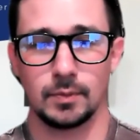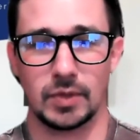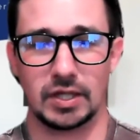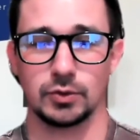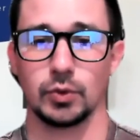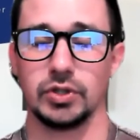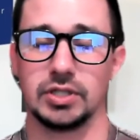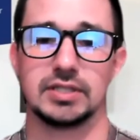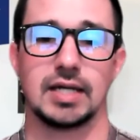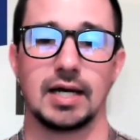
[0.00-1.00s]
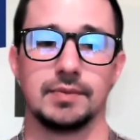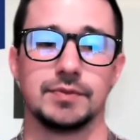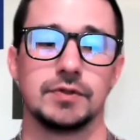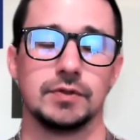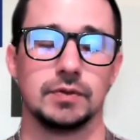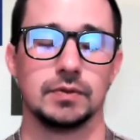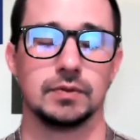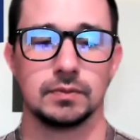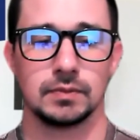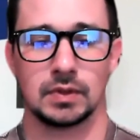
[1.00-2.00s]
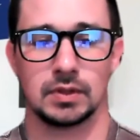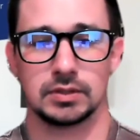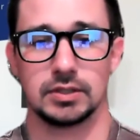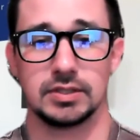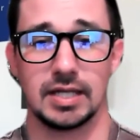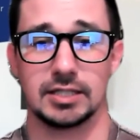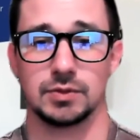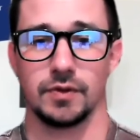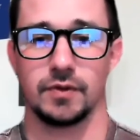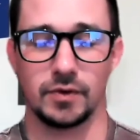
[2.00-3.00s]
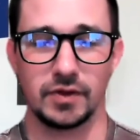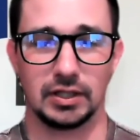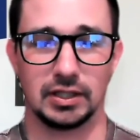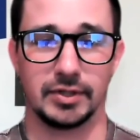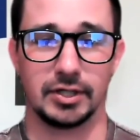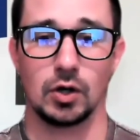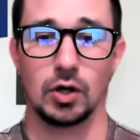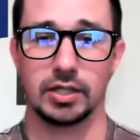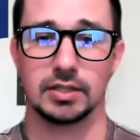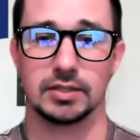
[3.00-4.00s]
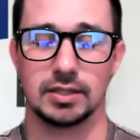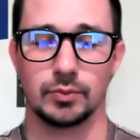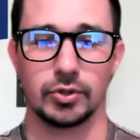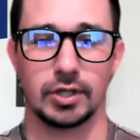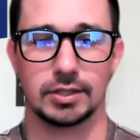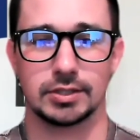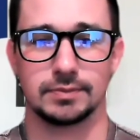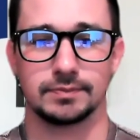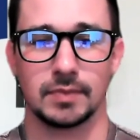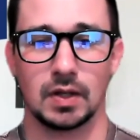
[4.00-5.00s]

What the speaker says: that's a really good time to test with a limited audience in production.